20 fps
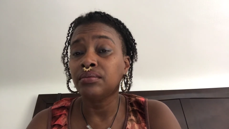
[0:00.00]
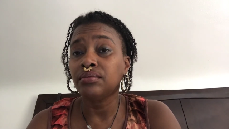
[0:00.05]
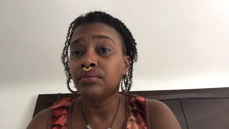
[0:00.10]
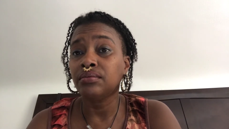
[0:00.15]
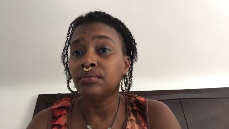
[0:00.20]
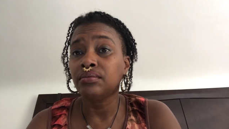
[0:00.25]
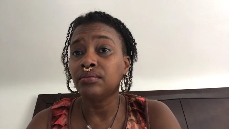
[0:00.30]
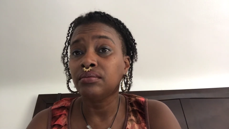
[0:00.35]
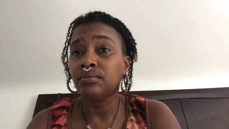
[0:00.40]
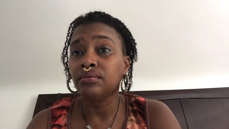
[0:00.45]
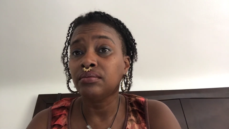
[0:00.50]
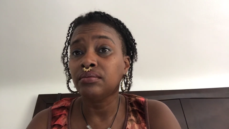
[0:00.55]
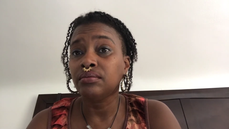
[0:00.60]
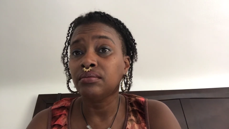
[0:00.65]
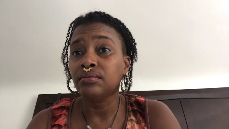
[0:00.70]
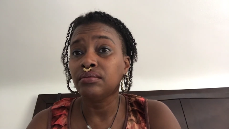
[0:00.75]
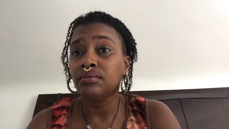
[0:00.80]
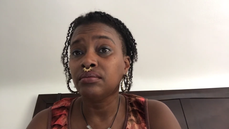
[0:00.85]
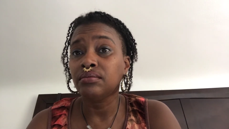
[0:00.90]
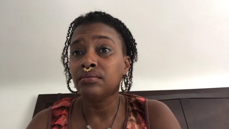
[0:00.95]

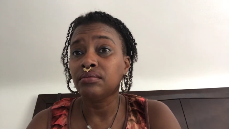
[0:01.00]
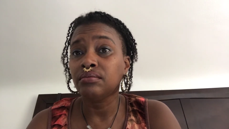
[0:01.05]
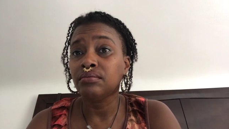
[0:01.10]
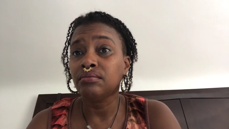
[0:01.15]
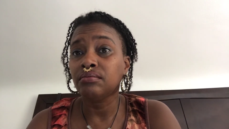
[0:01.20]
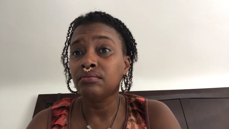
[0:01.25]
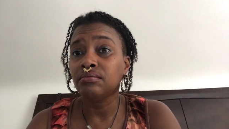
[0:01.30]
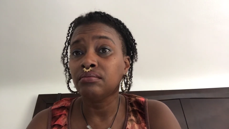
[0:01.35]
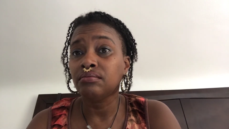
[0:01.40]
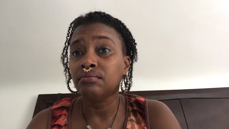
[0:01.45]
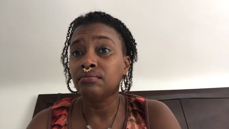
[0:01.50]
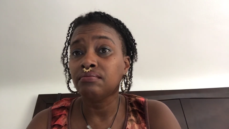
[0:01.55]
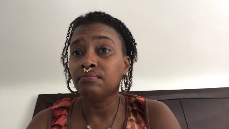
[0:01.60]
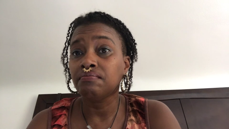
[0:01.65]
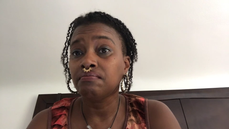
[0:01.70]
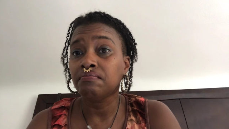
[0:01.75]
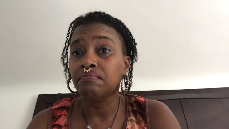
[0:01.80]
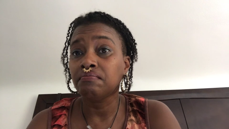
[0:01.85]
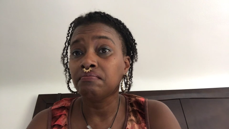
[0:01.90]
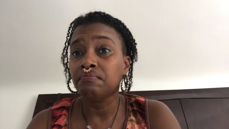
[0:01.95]

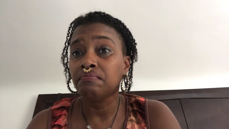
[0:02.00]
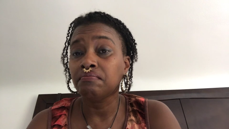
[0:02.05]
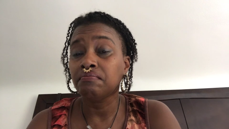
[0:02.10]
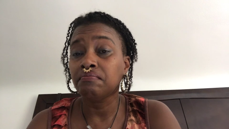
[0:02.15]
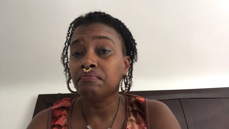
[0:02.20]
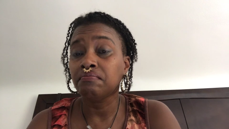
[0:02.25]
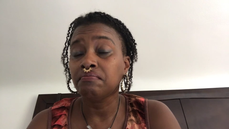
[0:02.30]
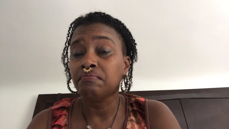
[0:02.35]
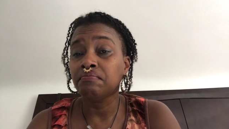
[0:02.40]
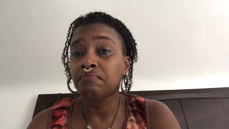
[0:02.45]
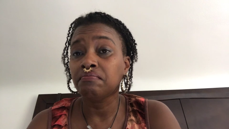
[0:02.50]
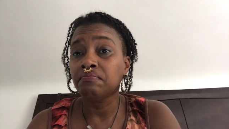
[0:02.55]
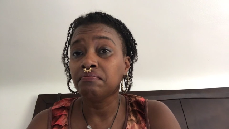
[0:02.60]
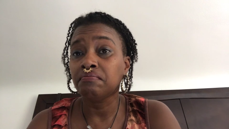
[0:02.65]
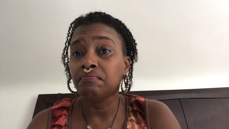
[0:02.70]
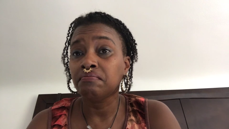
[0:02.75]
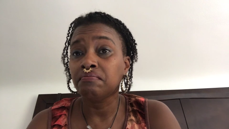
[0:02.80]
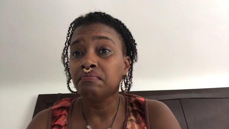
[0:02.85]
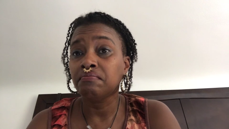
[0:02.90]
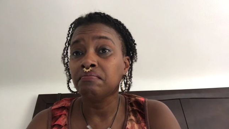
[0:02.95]

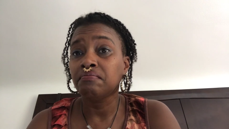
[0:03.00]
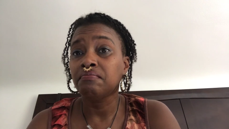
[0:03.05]
Nobody speaks.